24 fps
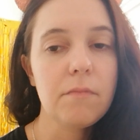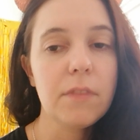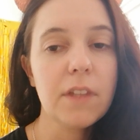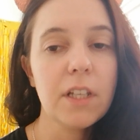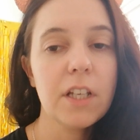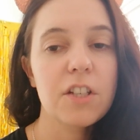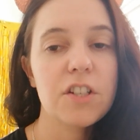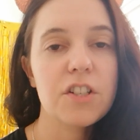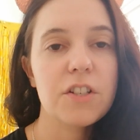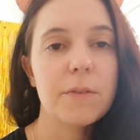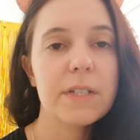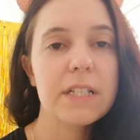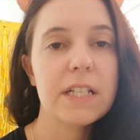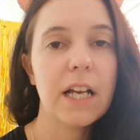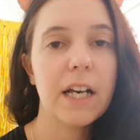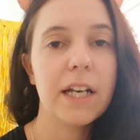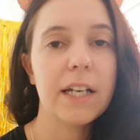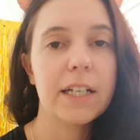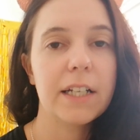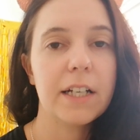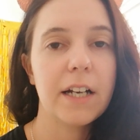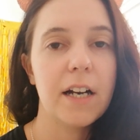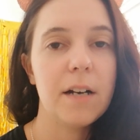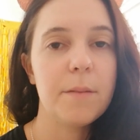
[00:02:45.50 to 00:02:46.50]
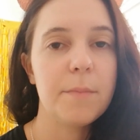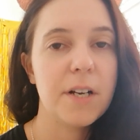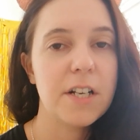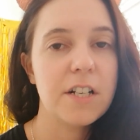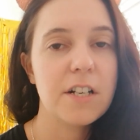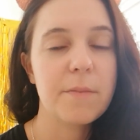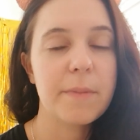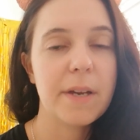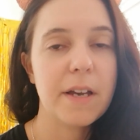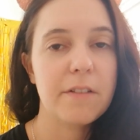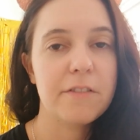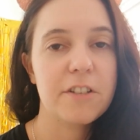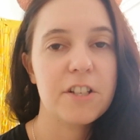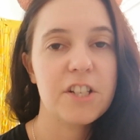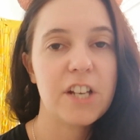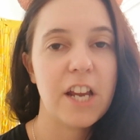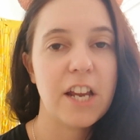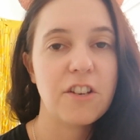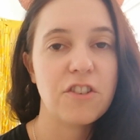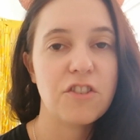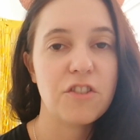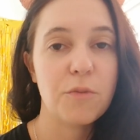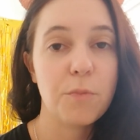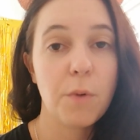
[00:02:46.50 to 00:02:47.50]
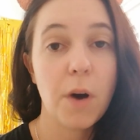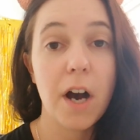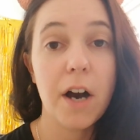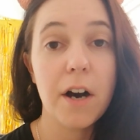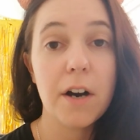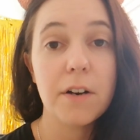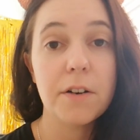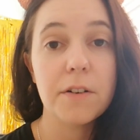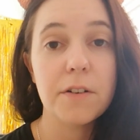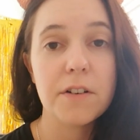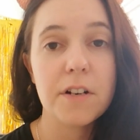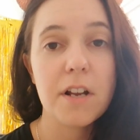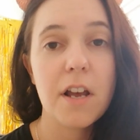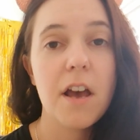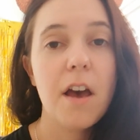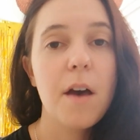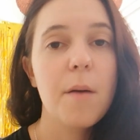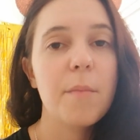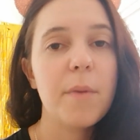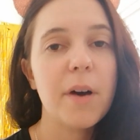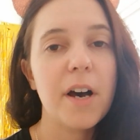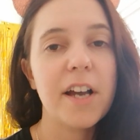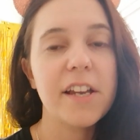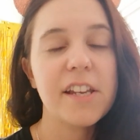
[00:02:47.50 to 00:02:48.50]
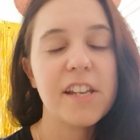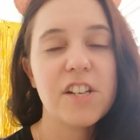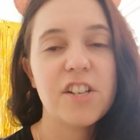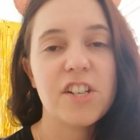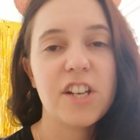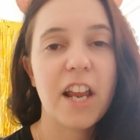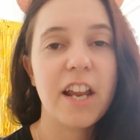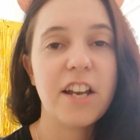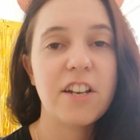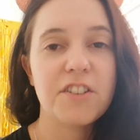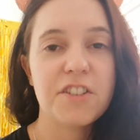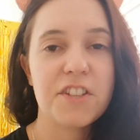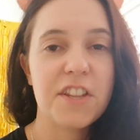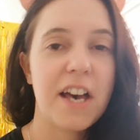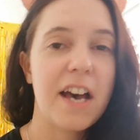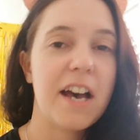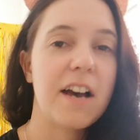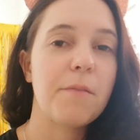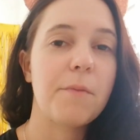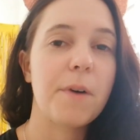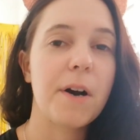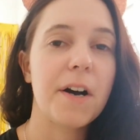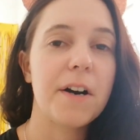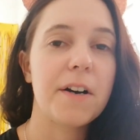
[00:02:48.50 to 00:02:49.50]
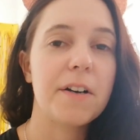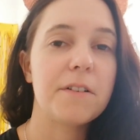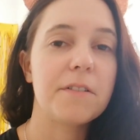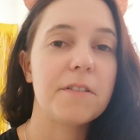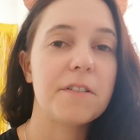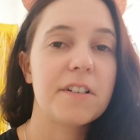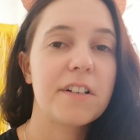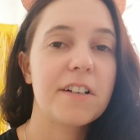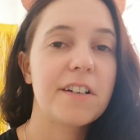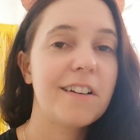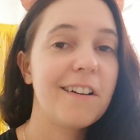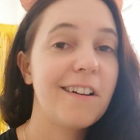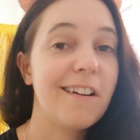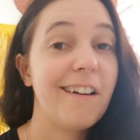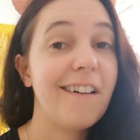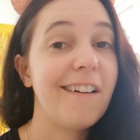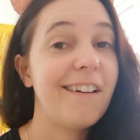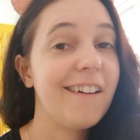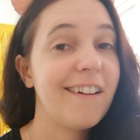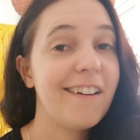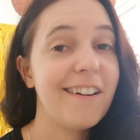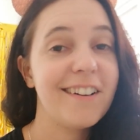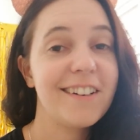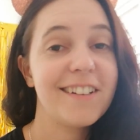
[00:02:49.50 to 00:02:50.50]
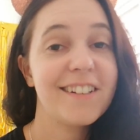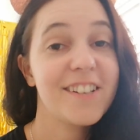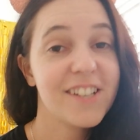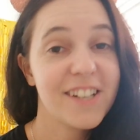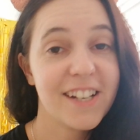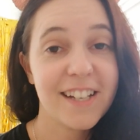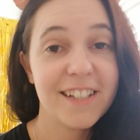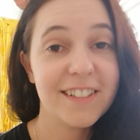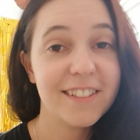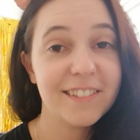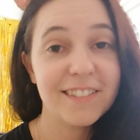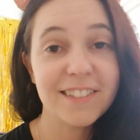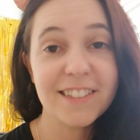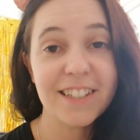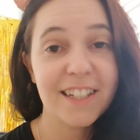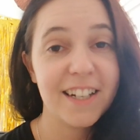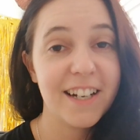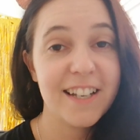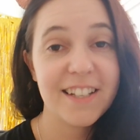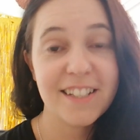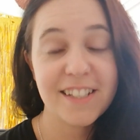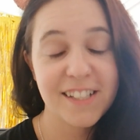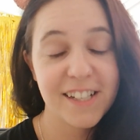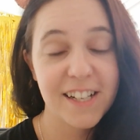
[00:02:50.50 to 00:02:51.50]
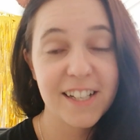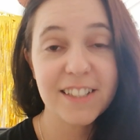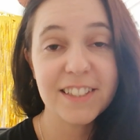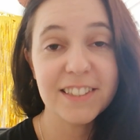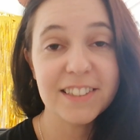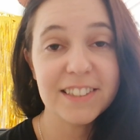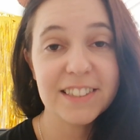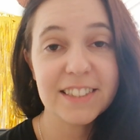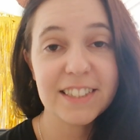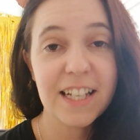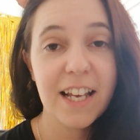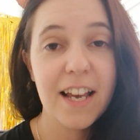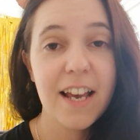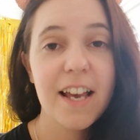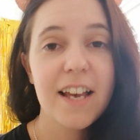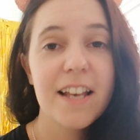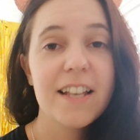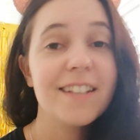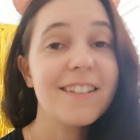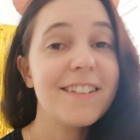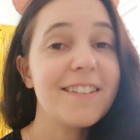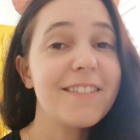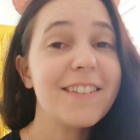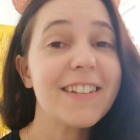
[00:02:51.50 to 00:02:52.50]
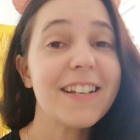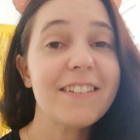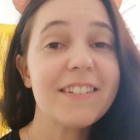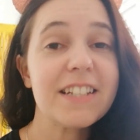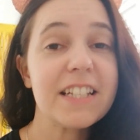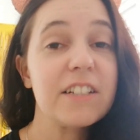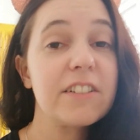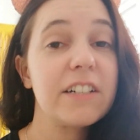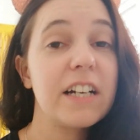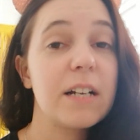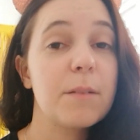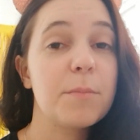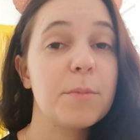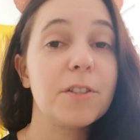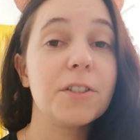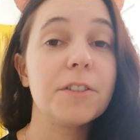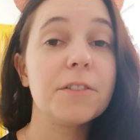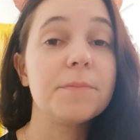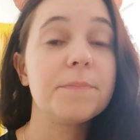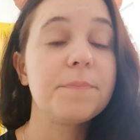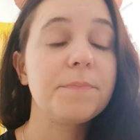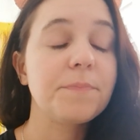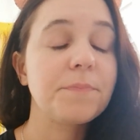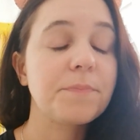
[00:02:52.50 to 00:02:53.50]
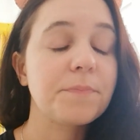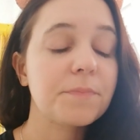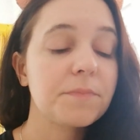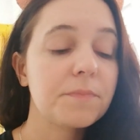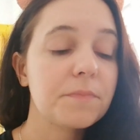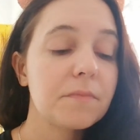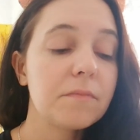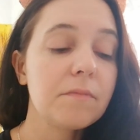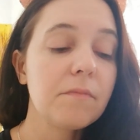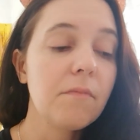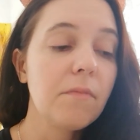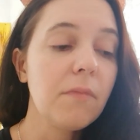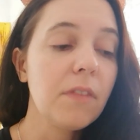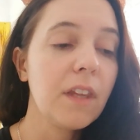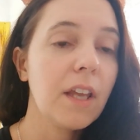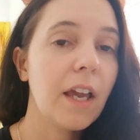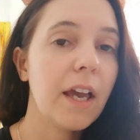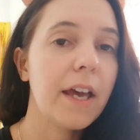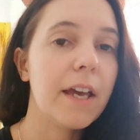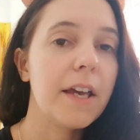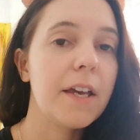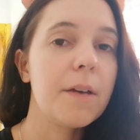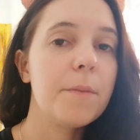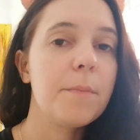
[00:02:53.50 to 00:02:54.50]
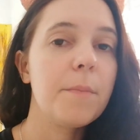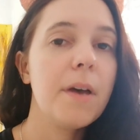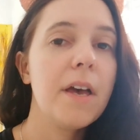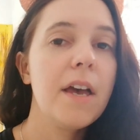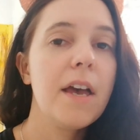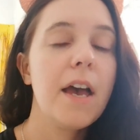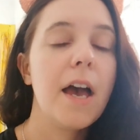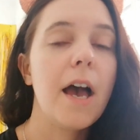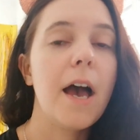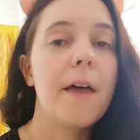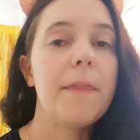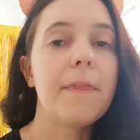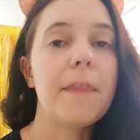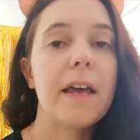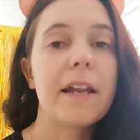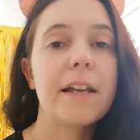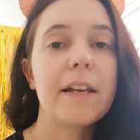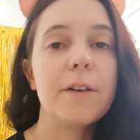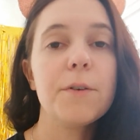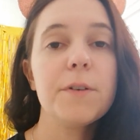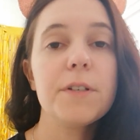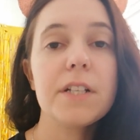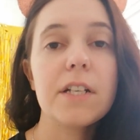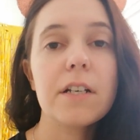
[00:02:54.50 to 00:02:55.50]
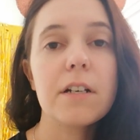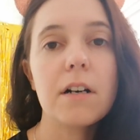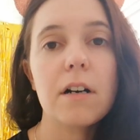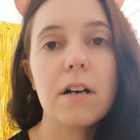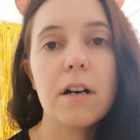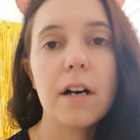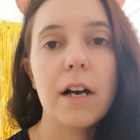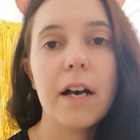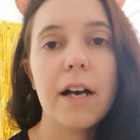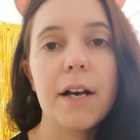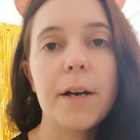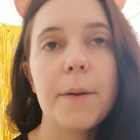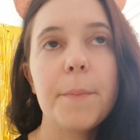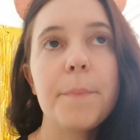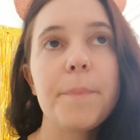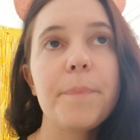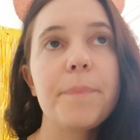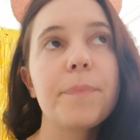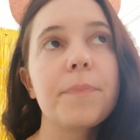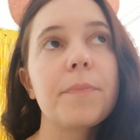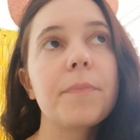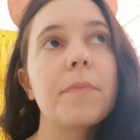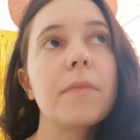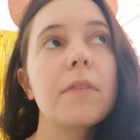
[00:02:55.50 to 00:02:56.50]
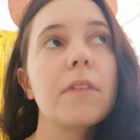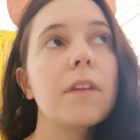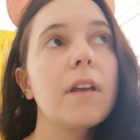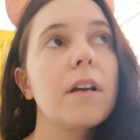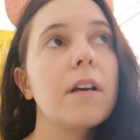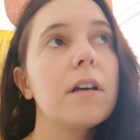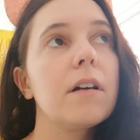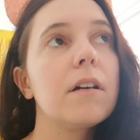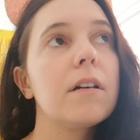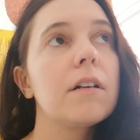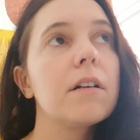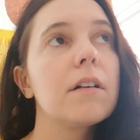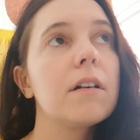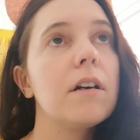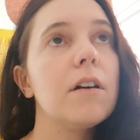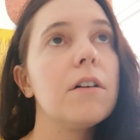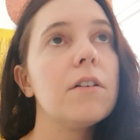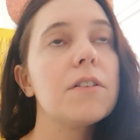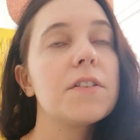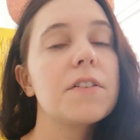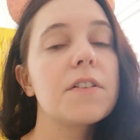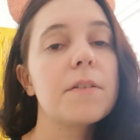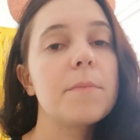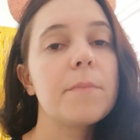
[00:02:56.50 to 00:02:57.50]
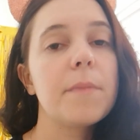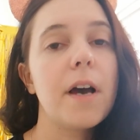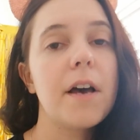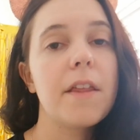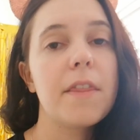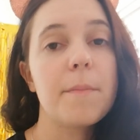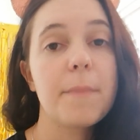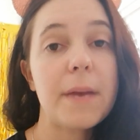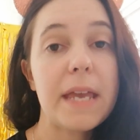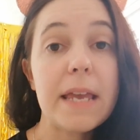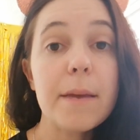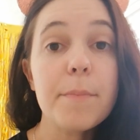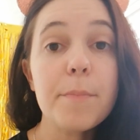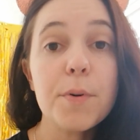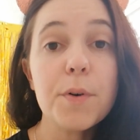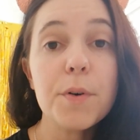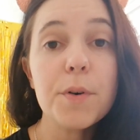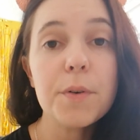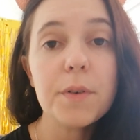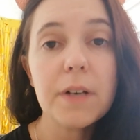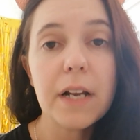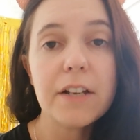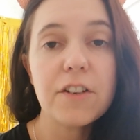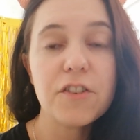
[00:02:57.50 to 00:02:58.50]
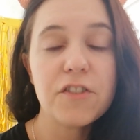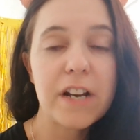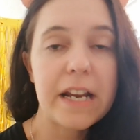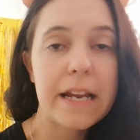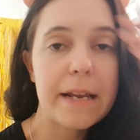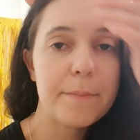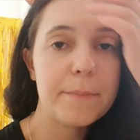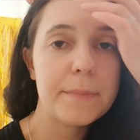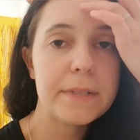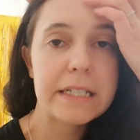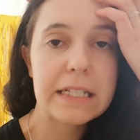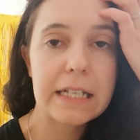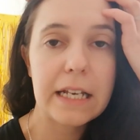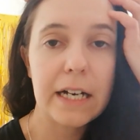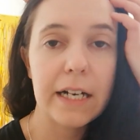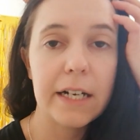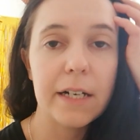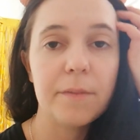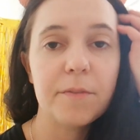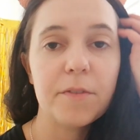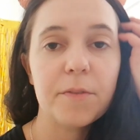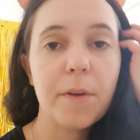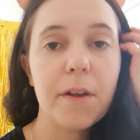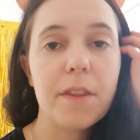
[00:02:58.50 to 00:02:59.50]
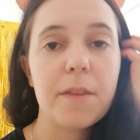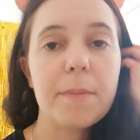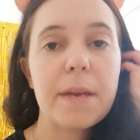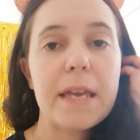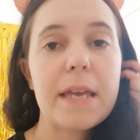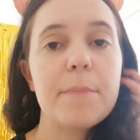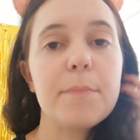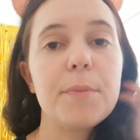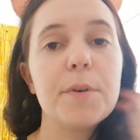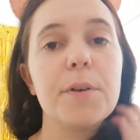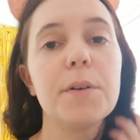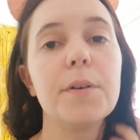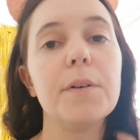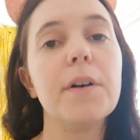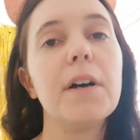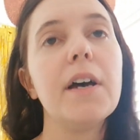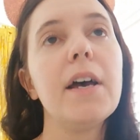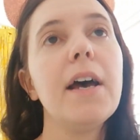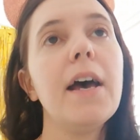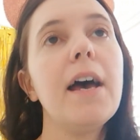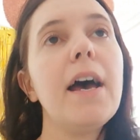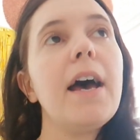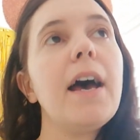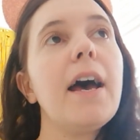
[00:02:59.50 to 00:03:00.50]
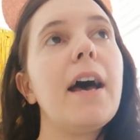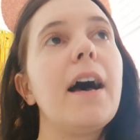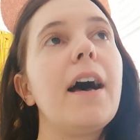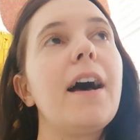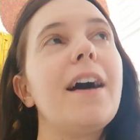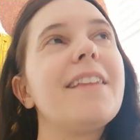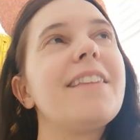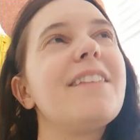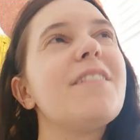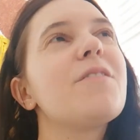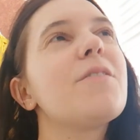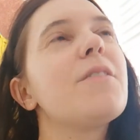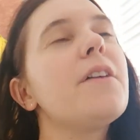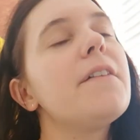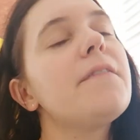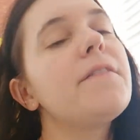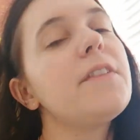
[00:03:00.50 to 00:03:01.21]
And she was like, I might not be able to change the world, but I can change their world. Chills, guys, chills. So I thought that was incredible. And then I also got goals from other people, like dreams from other people, and there were quite a